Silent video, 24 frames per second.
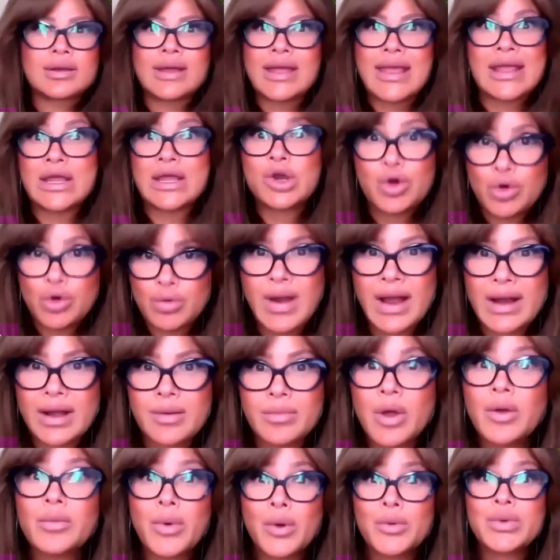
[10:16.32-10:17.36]

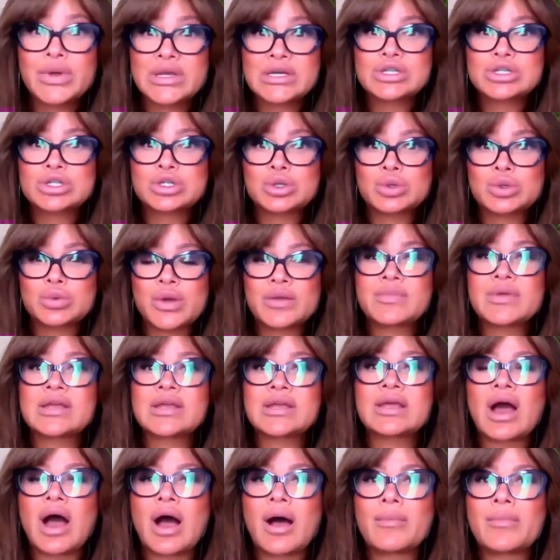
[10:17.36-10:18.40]
incredible but we do we
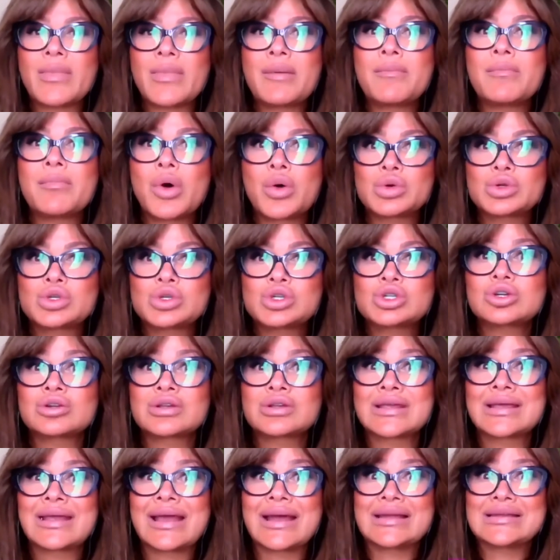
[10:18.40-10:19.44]
become
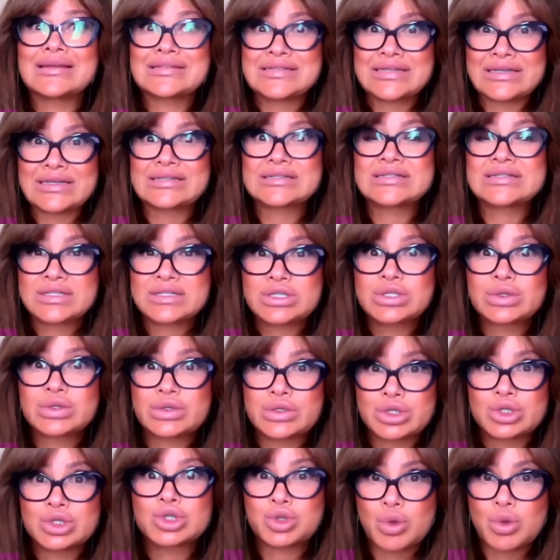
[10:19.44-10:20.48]
emotionally addicted to
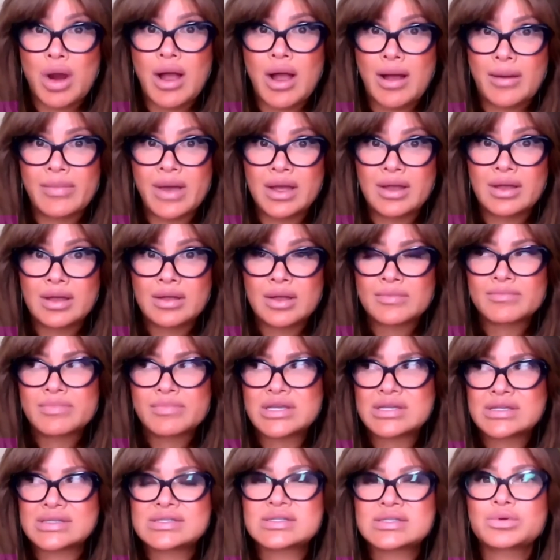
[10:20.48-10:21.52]
the drama
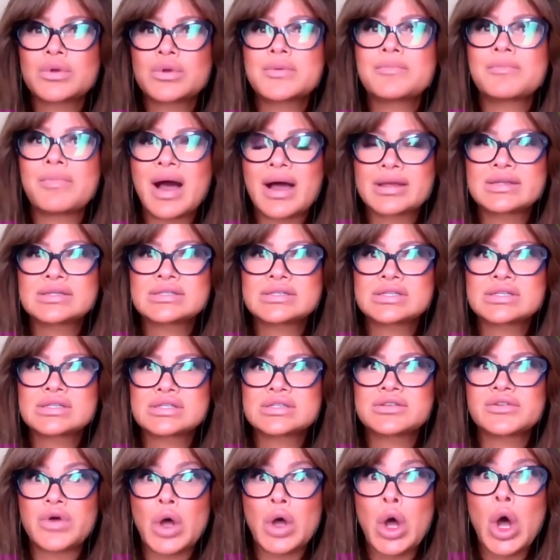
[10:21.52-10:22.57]
because it reminds us
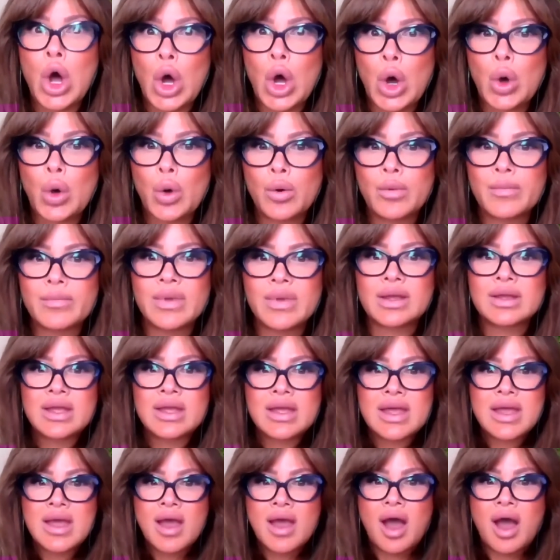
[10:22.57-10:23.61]
of home
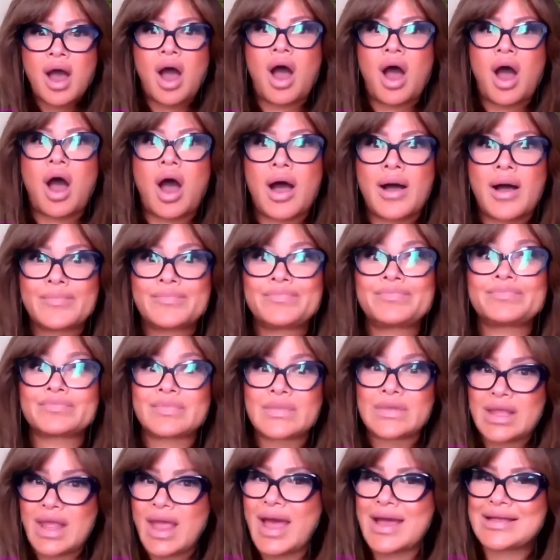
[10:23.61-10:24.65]
um,
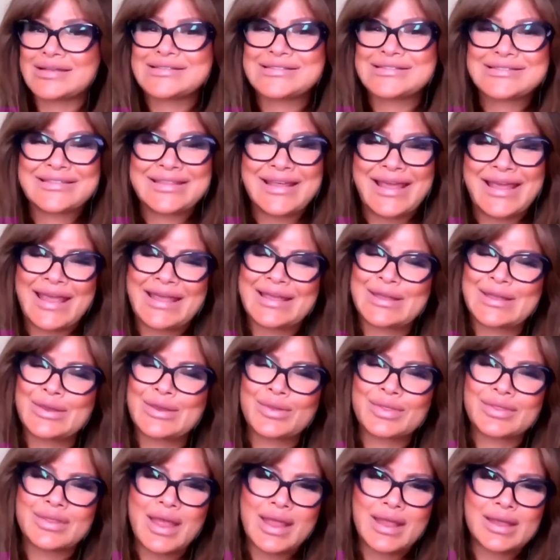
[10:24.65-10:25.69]
yes thank
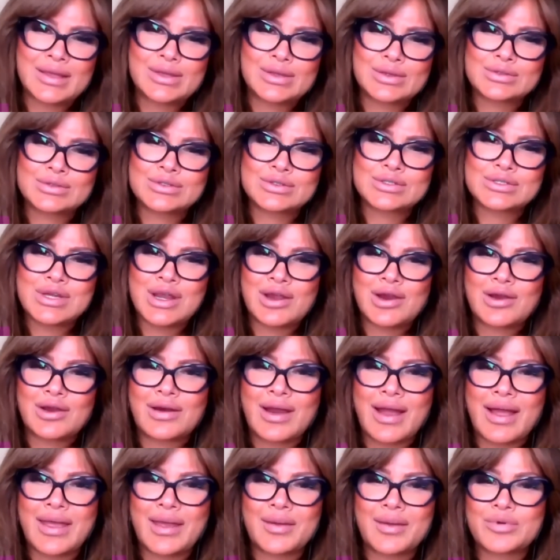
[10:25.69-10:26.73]
you thank you
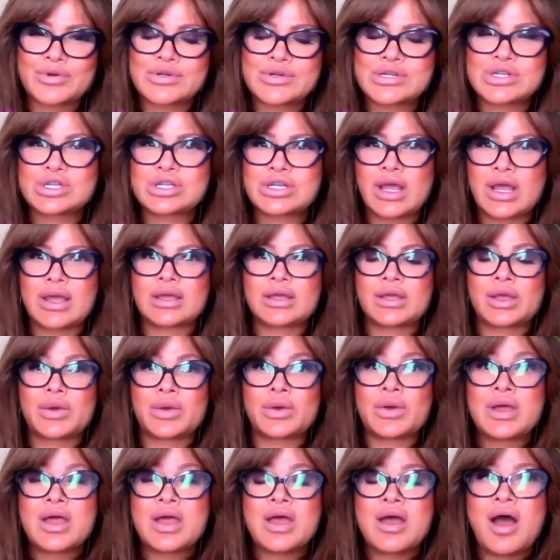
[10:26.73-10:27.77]
share i appreciate
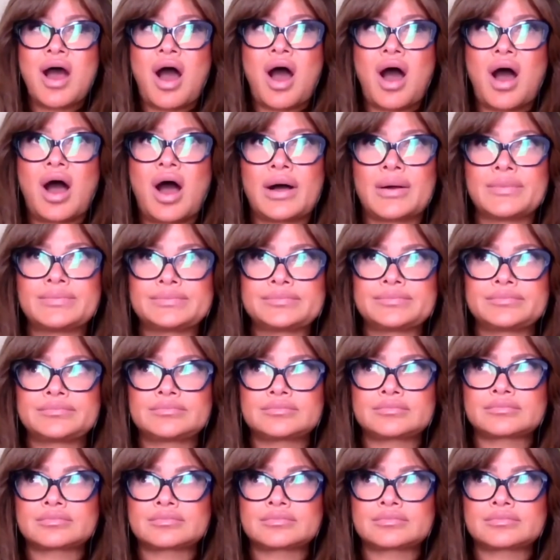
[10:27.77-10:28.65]
you um,